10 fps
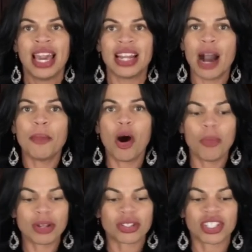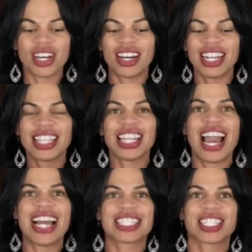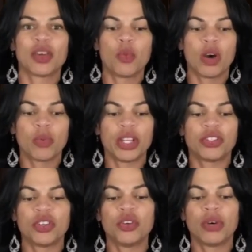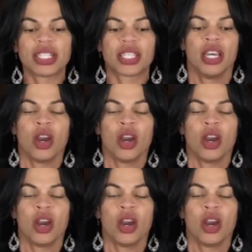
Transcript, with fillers: And I'm almost done. And lastly, what we do is